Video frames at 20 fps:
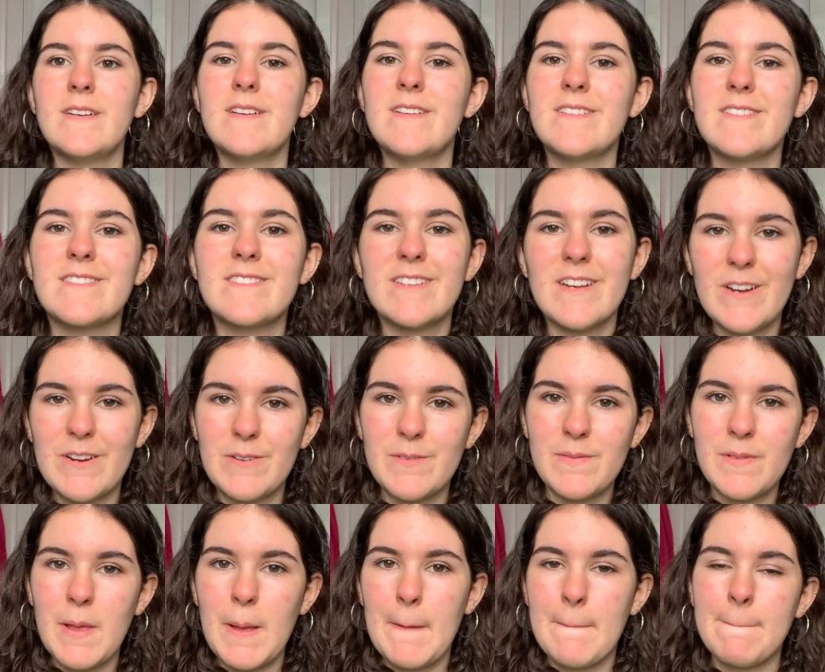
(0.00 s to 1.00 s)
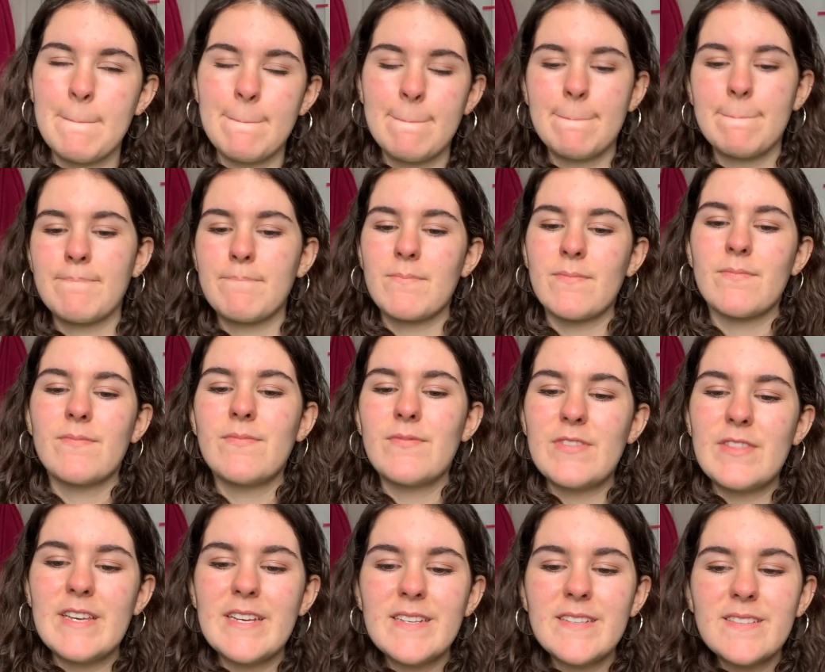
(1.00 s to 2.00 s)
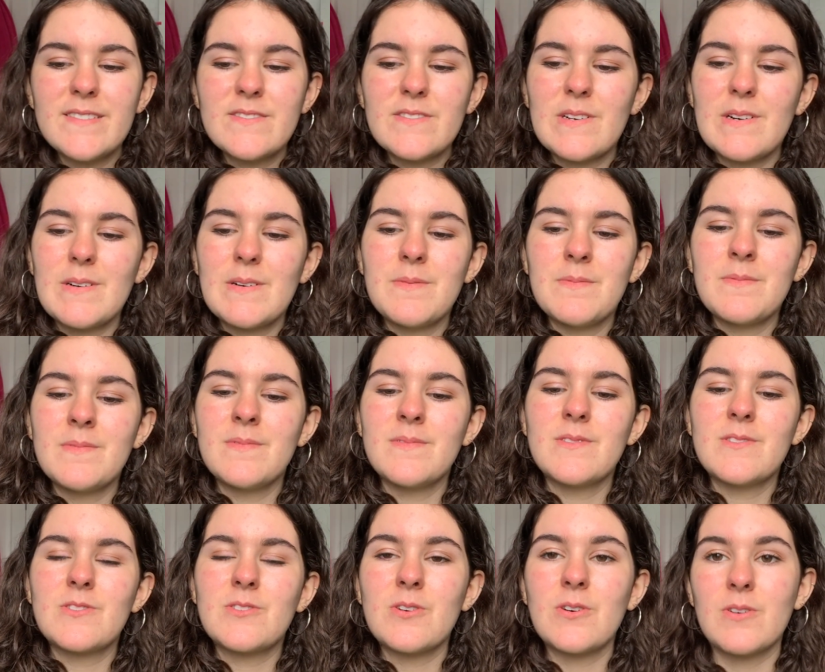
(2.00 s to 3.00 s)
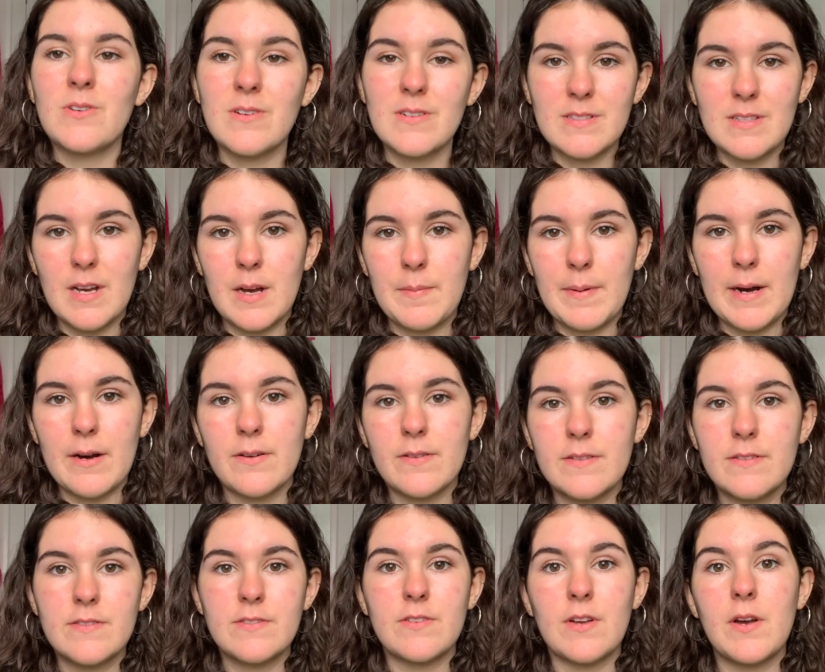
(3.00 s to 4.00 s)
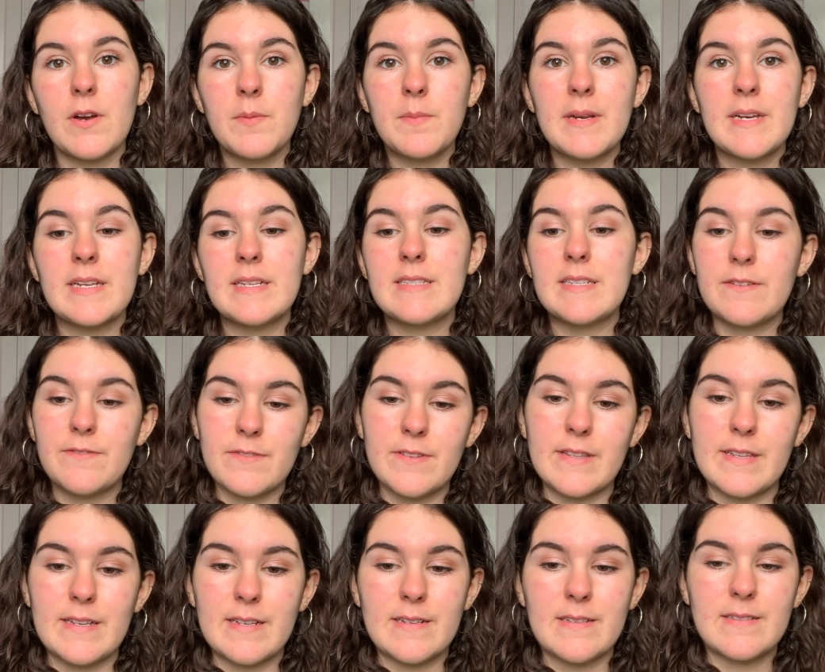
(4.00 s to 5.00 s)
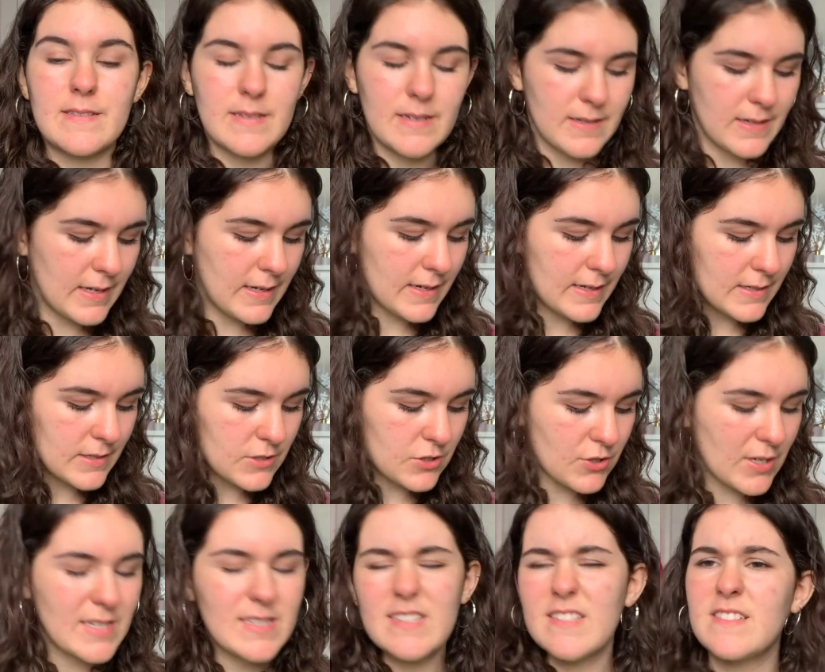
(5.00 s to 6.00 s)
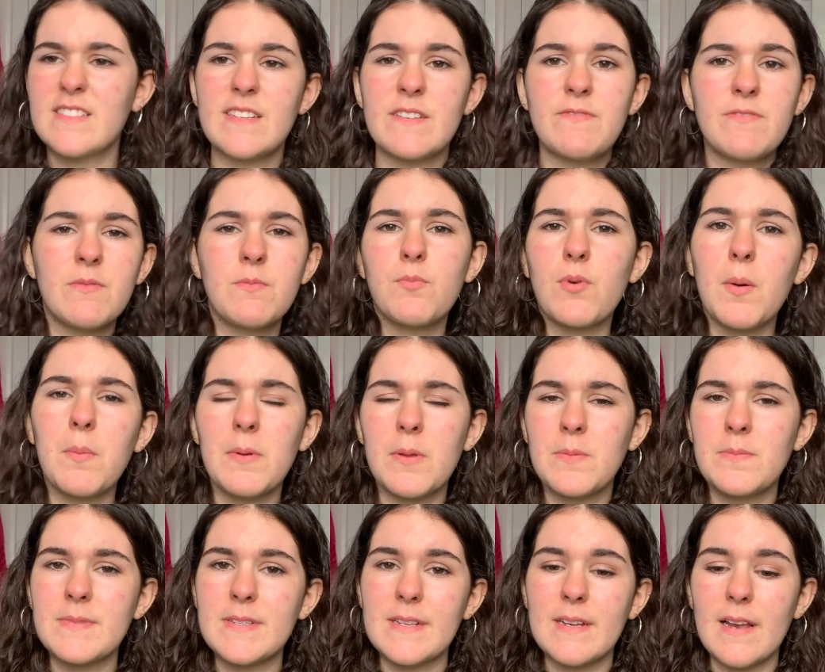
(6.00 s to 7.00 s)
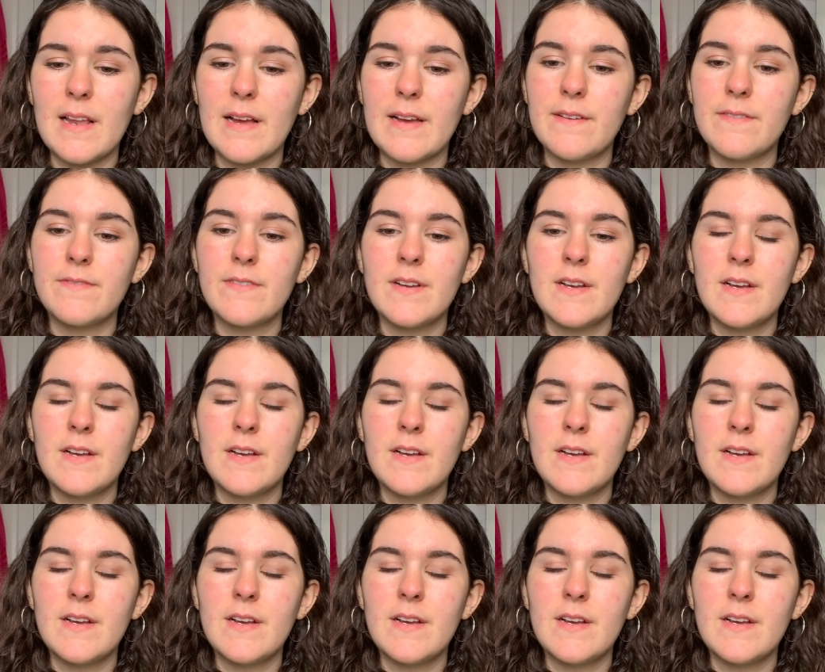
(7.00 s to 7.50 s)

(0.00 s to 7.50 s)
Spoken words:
So, this psalm talks about so many different things, and it addresses different problems in life.